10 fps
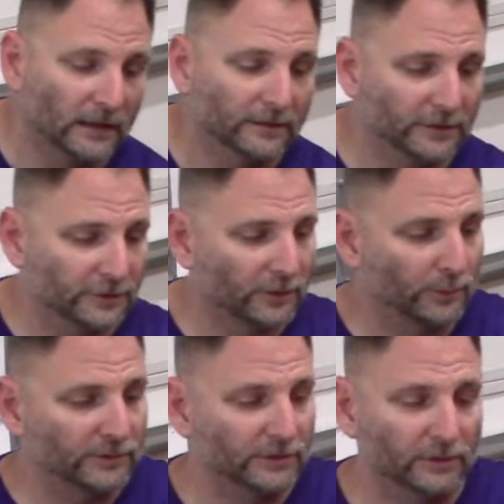Then you're
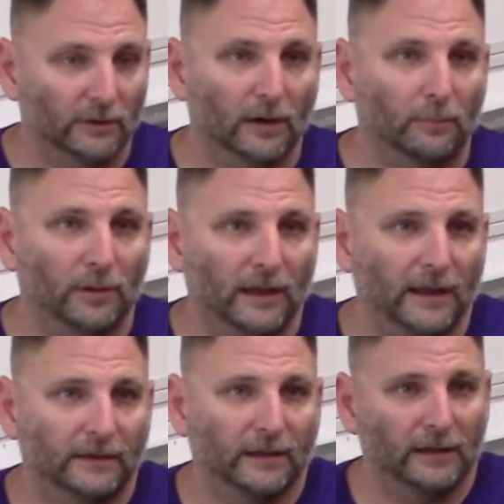going to
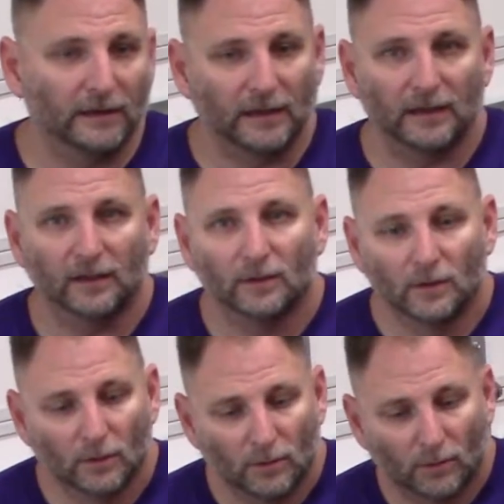apply it in a
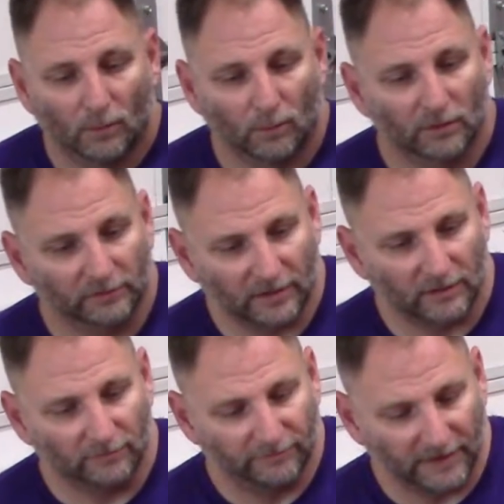
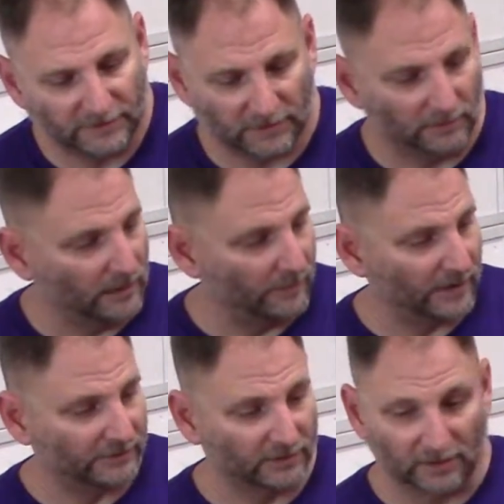horizontal fashion, and I'm
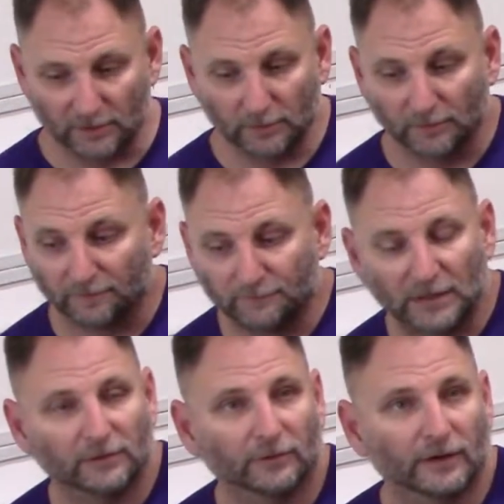actually going to do the
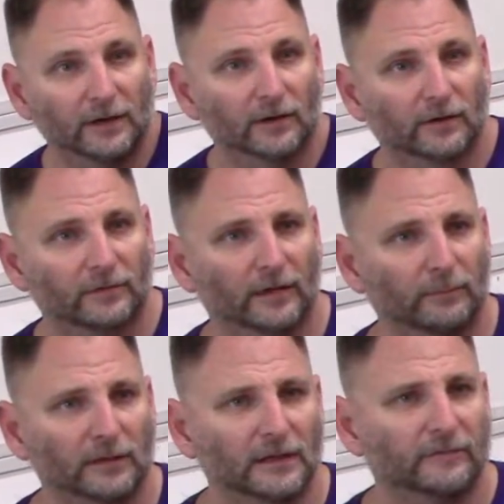fender here because I
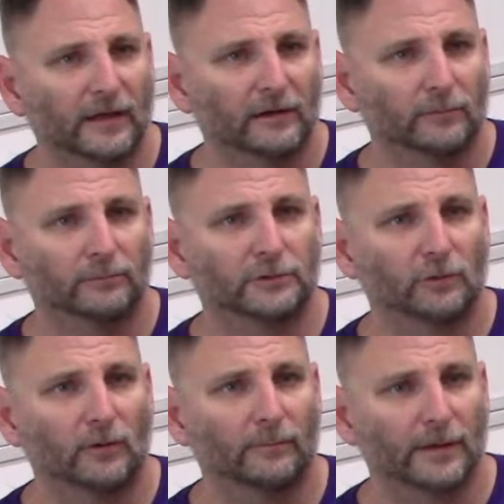believe that will
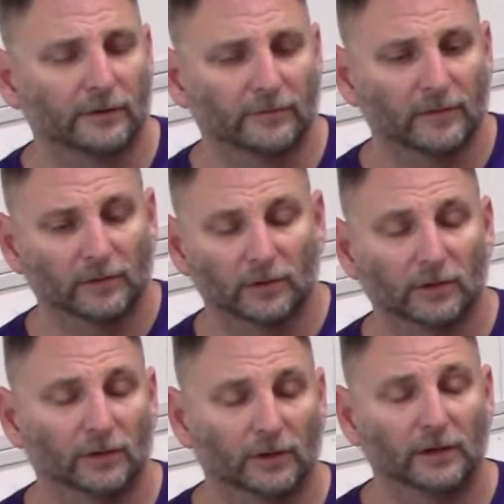show up better than the
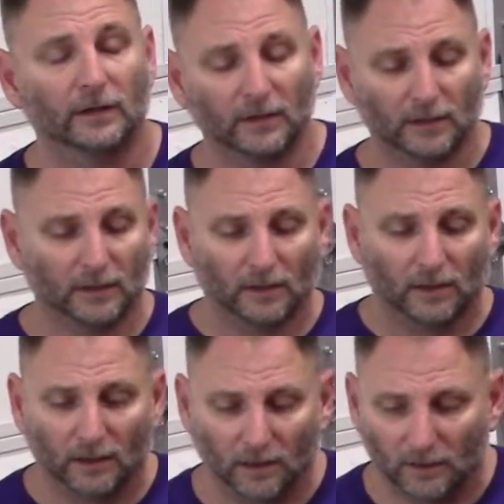hood.
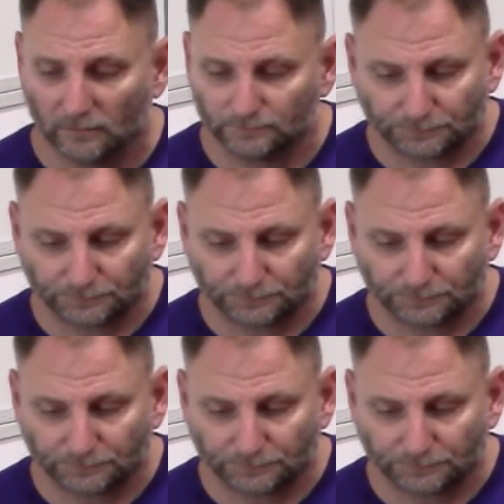So